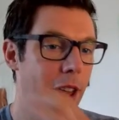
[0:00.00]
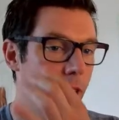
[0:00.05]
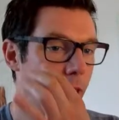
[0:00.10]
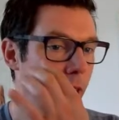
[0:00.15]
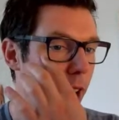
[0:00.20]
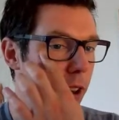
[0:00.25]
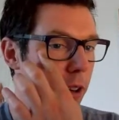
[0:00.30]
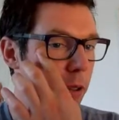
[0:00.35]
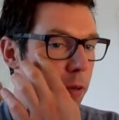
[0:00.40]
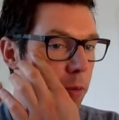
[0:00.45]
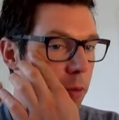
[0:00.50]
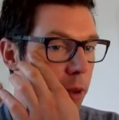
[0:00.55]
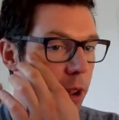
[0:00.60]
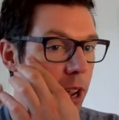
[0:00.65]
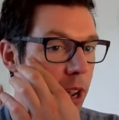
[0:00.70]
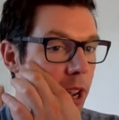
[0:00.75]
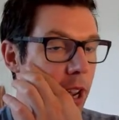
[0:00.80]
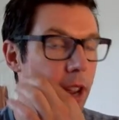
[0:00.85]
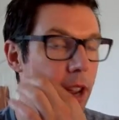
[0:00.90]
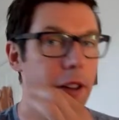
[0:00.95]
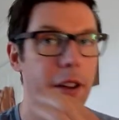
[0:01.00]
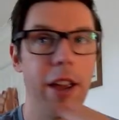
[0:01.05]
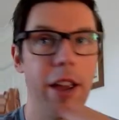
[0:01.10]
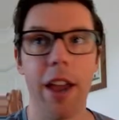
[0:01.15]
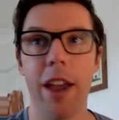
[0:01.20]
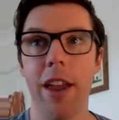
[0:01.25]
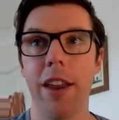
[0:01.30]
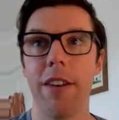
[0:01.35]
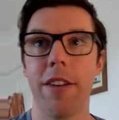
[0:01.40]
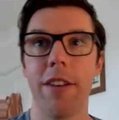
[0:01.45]
And we
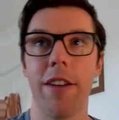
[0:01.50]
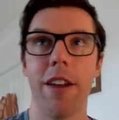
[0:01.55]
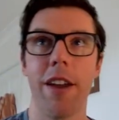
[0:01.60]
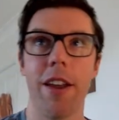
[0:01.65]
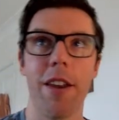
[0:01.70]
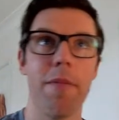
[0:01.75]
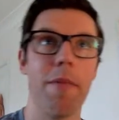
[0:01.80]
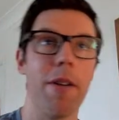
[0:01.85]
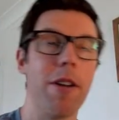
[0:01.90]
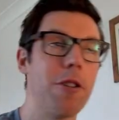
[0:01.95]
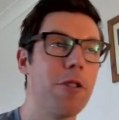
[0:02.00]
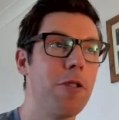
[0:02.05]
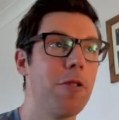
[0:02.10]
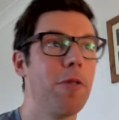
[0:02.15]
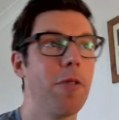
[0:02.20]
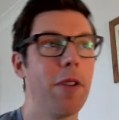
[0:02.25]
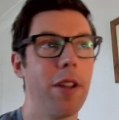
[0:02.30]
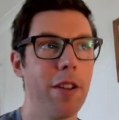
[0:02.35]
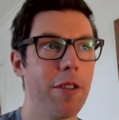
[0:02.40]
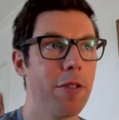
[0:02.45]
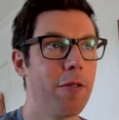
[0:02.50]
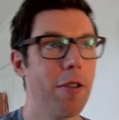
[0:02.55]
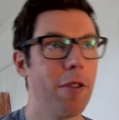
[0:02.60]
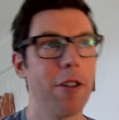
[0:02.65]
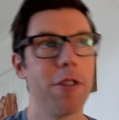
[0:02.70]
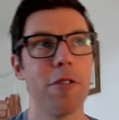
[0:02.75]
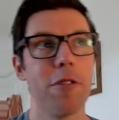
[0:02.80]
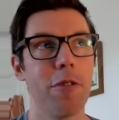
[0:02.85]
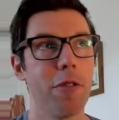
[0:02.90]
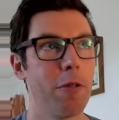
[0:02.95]
get into animation or
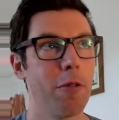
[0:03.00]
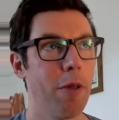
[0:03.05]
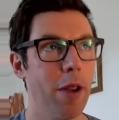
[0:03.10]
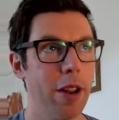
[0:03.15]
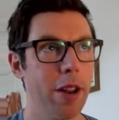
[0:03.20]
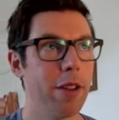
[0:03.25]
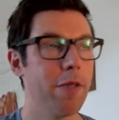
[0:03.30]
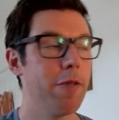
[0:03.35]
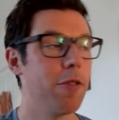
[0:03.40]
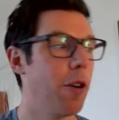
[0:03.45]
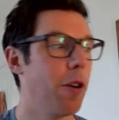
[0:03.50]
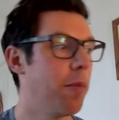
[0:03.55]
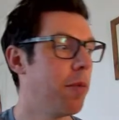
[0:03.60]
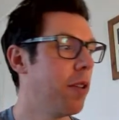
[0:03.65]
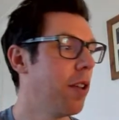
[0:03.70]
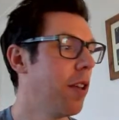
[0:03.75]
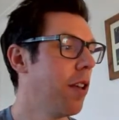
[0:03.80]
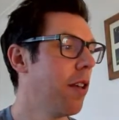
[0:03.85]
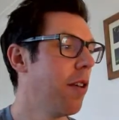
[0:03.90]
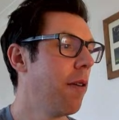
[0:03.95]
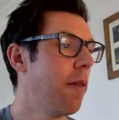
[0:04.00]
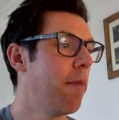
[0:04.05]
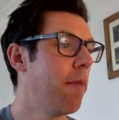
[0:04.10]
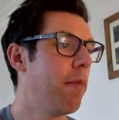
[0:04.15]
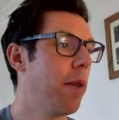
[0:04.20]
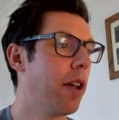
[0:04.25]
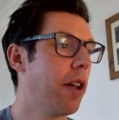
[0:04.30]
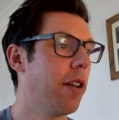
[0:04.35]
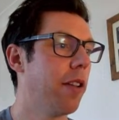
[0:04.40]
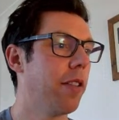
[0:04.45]
illustration or creative jobs
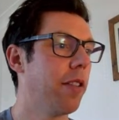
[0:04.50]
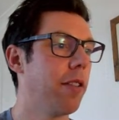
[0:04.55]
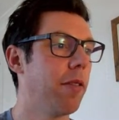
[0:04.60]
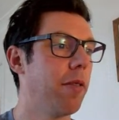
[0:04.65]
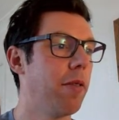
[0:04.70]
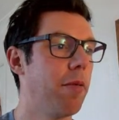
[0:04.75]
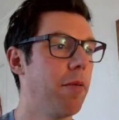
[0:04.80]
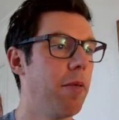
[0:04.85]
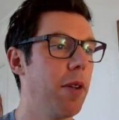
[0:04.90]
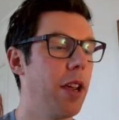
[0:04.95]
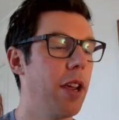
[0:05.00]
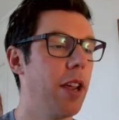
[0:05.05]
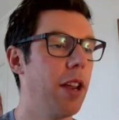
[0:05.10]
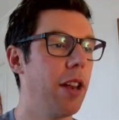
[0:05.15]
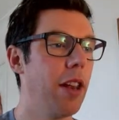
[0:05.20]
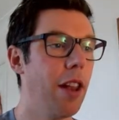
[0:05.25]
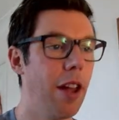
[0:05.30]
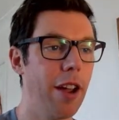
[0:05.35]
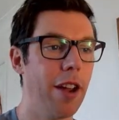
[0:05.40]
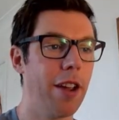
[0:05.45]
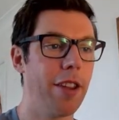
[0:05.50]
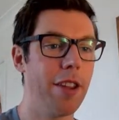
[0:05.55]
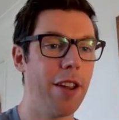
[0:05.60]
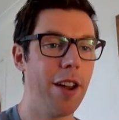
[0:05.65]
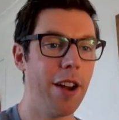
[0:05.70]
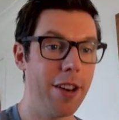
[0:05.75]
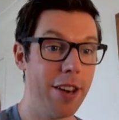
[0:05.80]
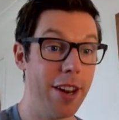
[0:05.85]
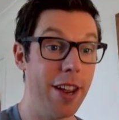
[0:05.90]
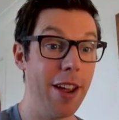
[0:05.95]
because we like
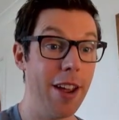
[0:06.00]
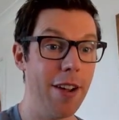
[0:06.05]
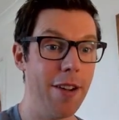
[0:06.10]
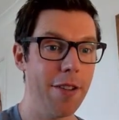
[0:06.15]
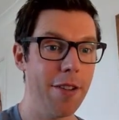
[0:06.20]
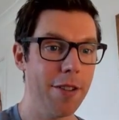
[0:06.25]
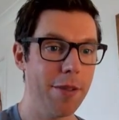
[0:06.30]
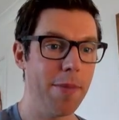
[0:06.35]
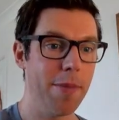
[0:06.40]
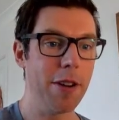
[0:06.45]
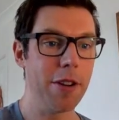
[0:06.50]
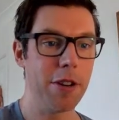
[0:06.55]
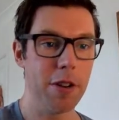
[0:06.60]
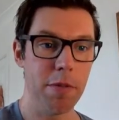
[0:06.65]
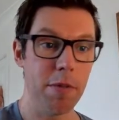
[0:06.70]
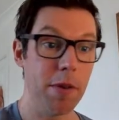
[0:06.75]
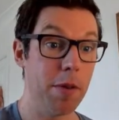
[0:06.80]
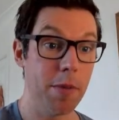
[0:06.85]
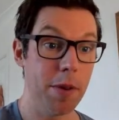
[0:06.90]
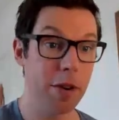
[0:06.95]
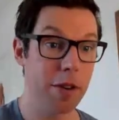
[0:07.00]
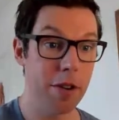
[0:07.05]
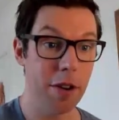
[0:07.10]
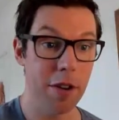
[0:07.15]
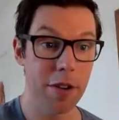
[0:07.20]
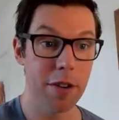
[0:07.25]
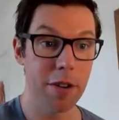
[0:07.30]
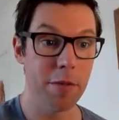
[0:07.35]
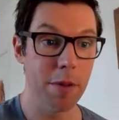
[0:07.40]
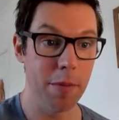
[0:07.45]
the idea, especially we normally
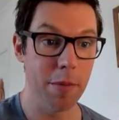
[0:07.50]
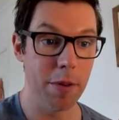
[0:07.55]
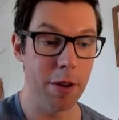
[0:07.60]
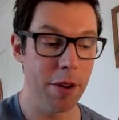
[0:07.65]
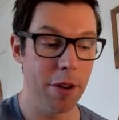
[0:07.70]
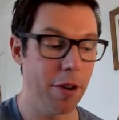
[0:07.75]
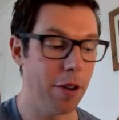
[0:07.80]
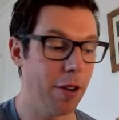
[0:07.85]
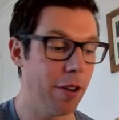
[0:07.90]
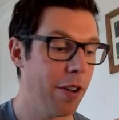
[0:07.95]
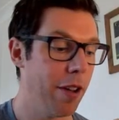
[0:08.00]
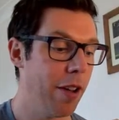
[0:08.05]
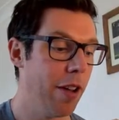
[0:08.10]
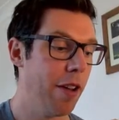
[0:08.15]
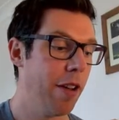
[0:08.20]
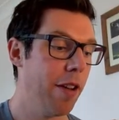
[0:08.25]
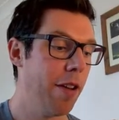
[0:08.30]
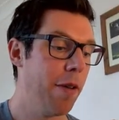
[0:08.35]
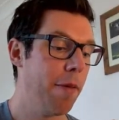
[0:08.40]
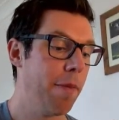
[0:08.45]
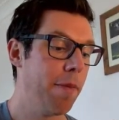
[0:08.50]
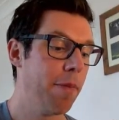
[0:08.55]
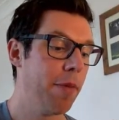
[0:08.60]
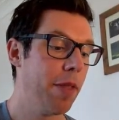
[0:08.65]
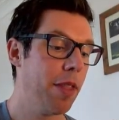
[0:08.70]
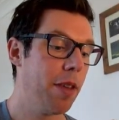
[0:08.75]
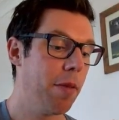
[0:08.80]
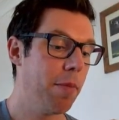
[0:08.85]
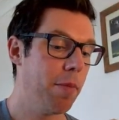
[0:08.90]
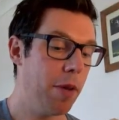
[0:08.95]
start it when we're young,
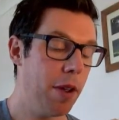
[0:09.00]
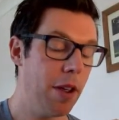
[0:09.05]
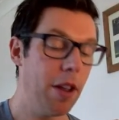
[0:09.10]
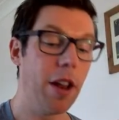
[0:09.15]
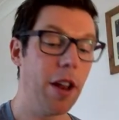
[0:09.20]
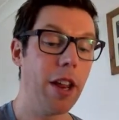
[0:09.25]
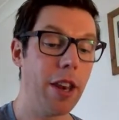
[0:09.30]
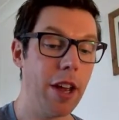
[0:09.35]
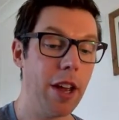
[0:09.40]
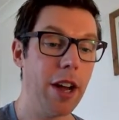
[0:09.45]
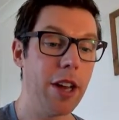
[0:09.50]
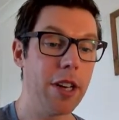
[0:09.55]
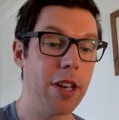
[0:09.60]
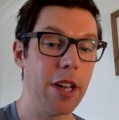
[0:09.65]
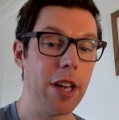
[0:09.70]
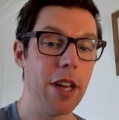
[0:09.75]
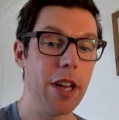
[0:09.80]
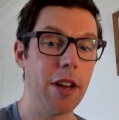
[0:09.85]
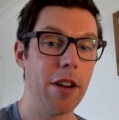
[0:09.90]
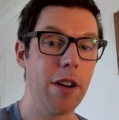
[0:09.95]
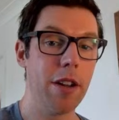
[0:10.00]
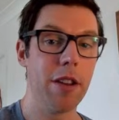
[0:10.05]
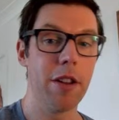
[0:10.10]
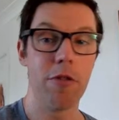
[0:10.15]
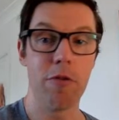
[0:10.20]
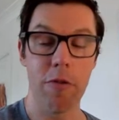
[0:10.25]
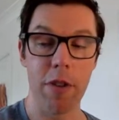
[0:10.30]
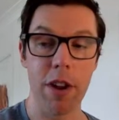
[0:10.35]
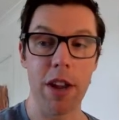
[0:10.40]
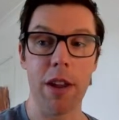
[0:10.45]
but you like the idea and the
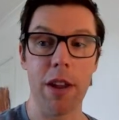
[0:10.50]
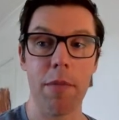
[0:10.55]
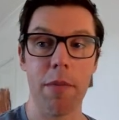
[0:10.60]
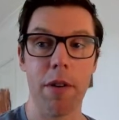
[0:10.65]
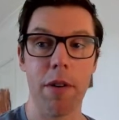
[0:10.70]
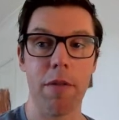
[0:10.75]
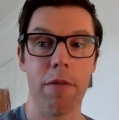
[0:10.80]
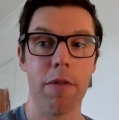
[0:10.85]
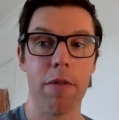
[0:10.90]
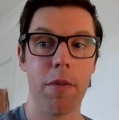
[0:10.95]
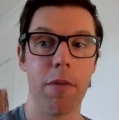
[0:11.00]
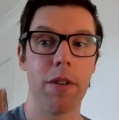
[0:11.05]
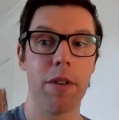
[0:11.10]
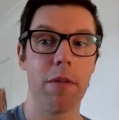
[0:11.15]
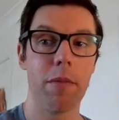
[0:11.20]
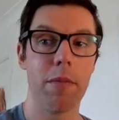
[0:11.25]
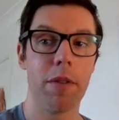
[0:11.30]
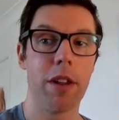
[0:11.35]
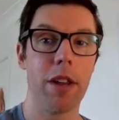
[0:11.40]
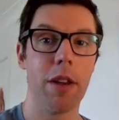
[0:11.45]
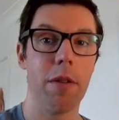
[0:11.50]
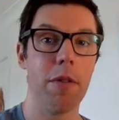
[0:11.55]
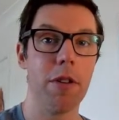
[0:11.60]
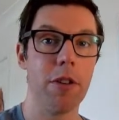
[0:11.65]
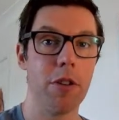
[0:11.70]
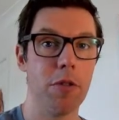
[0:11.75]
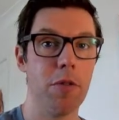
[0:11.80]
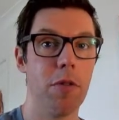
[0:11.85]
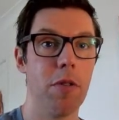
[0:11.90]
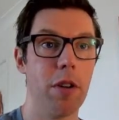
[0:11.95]
dream of doing something you
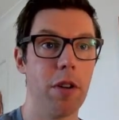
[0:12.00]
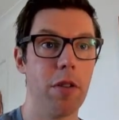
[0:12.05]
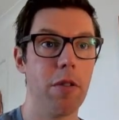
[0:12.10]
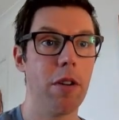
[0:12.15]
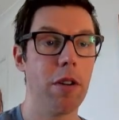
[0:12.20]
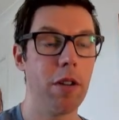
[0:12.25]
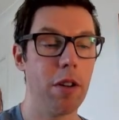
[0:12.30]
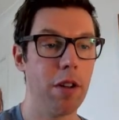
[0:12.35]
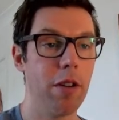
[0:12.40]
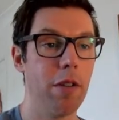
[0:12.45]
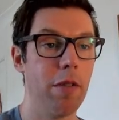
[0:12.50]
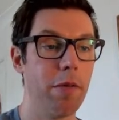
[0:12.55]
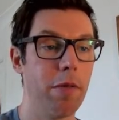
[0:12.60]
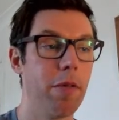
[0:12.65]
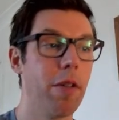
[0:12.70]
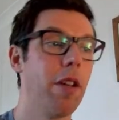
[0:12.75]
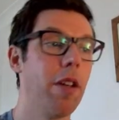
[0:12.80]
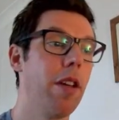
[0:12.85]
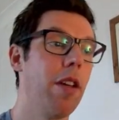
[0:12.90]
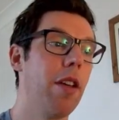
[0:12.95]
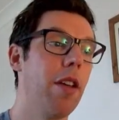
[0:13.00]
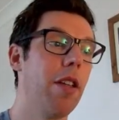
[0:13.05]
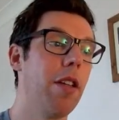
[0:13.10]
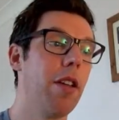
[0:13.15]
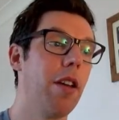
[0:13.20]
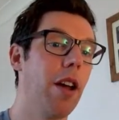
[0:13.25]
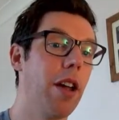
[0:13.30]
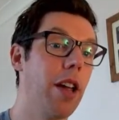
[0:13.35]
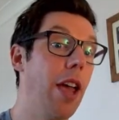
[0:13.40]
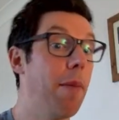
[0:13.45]
enjoy or you love
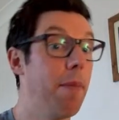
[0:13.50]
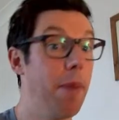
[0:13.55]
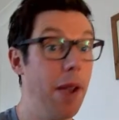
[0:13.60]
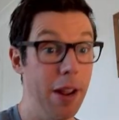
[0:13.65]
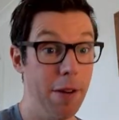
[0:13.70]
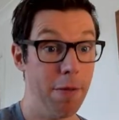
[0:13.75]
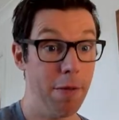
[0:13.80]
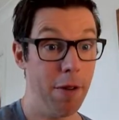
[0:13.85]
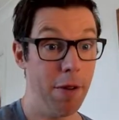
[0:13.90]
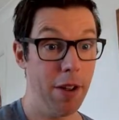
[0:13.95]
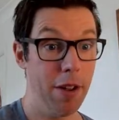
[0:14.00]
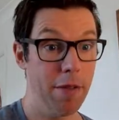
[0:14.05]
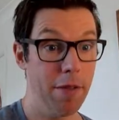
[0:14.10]
and getting paid for it.